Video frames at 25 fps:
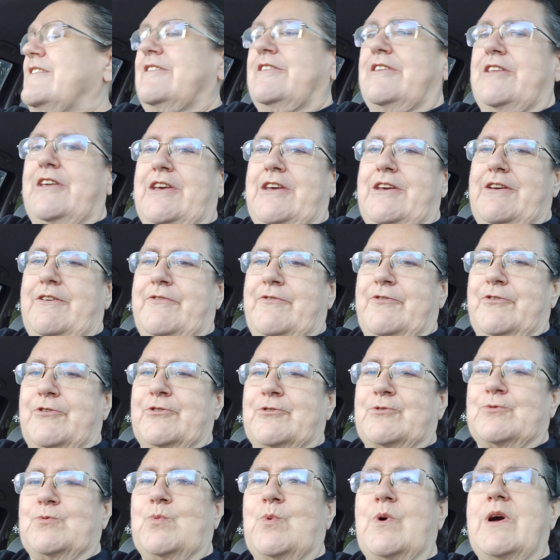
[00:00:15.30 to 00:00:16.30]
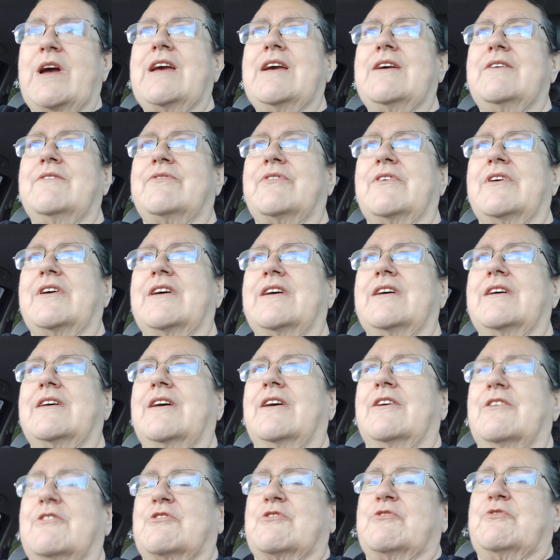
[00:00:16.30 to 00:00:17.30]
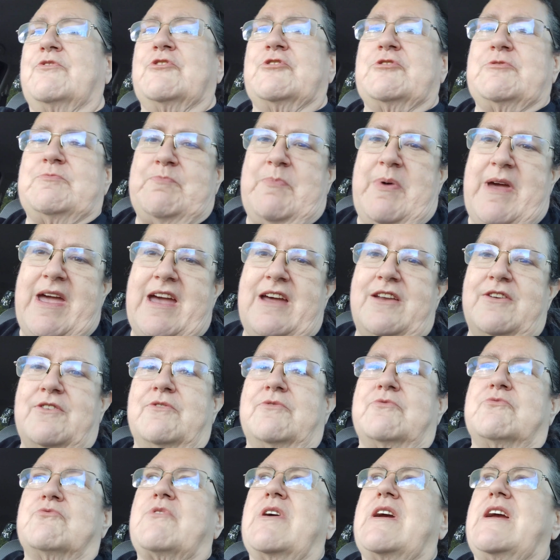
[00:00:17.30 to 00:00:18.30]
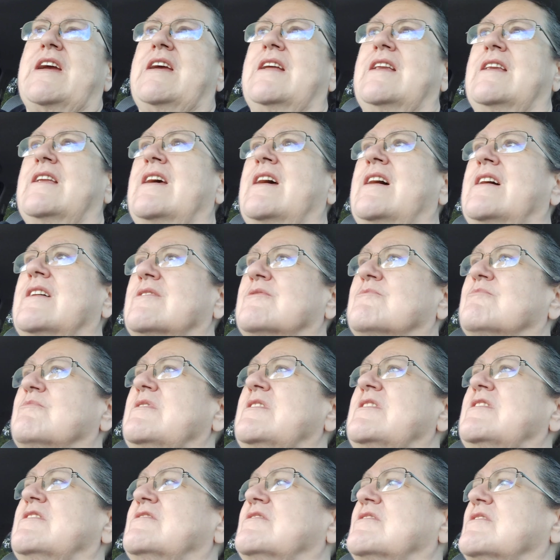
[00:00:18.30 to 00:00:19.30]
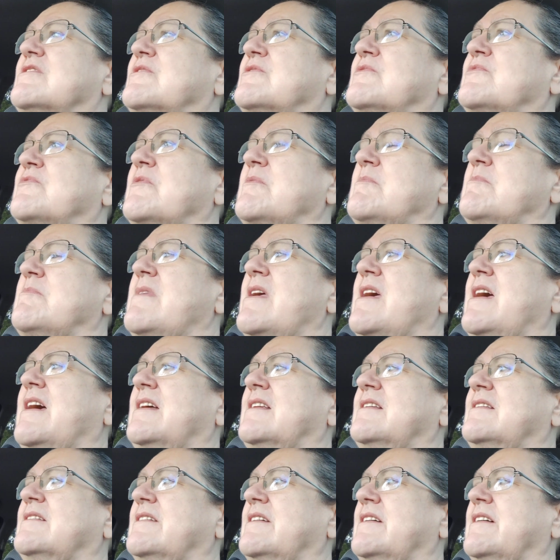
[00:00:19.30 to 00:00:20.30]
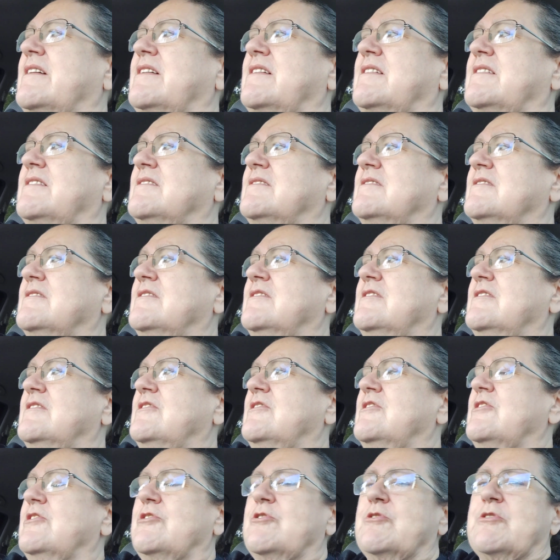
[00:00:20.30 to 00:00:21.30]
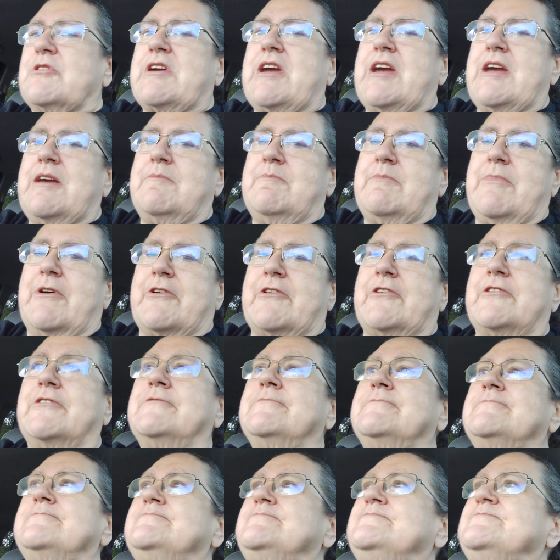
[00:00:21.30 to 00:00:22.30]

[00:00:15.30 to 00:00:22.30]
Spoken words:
The first wave, or the first band of rain has reached us from that hurricane barrel.